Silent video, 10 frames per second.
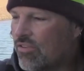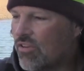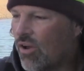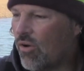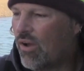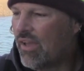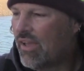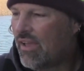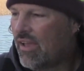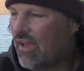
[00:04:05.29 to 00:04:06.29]
So
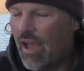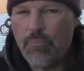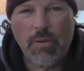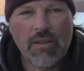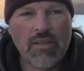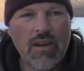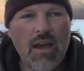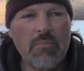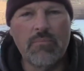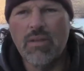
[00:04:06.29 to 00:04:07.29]
I picked it
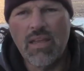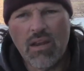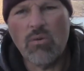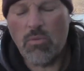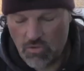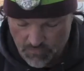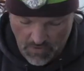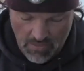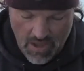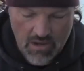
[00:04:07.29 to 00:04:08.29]
up, and it almost
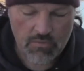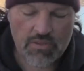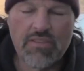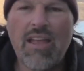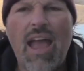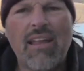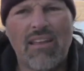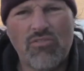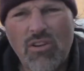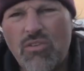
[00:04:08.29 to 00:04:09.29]
felt like it was snagged.
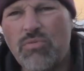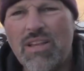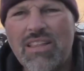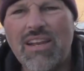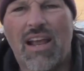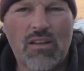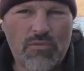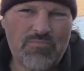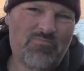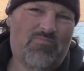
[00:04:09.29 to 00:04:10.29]
I started reeling, I
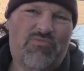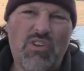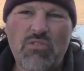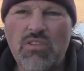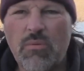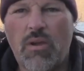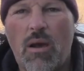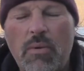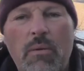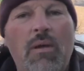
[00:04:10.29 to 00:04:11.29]
could feel something
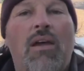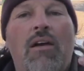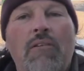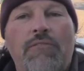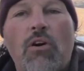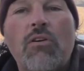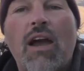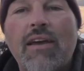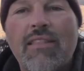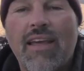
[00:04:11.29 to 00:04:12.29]
coming up. Felt
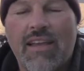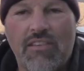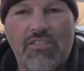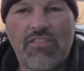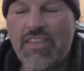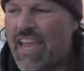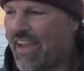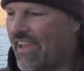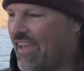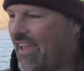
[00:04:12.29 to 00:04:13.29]
kind of like a
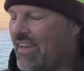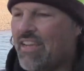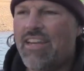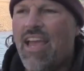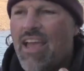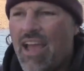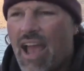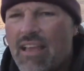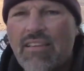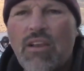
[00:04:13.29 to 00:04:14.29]
stick. And then
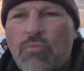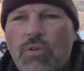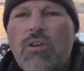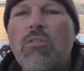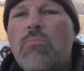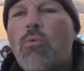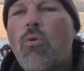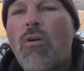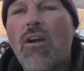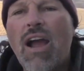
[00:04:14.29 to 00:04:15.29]
as I reeled
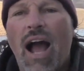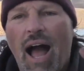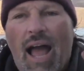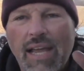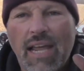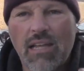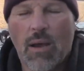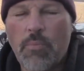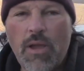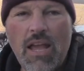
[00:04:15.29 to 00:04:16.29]
more, I got a
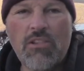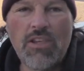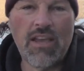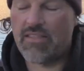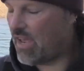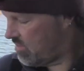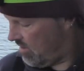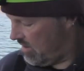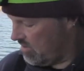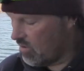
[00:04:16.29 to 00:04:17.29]
couple head shakes, and I
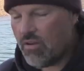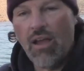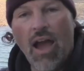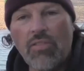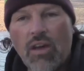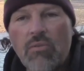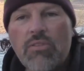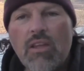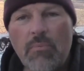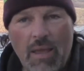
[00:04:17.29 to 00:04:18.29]
thought, you know, I thought it
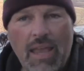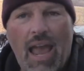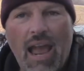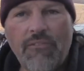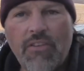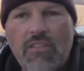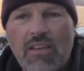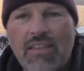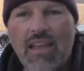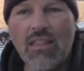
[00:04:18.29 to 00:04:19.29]
was gonna be a catfish
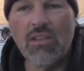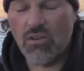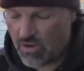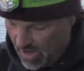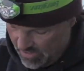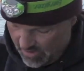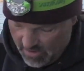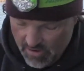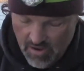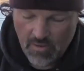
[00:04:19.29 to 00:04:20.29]
like that little guy
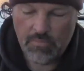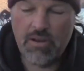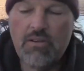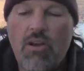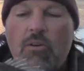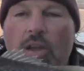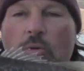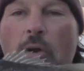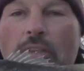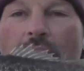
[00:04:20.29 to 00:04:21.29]
there, but no, it
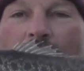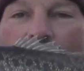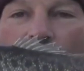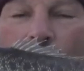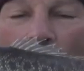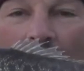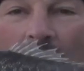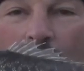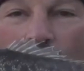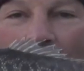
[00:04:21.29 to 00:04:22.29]
was this
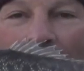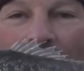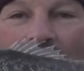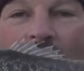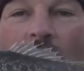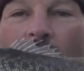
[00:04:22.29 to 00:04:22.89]
spotted bass.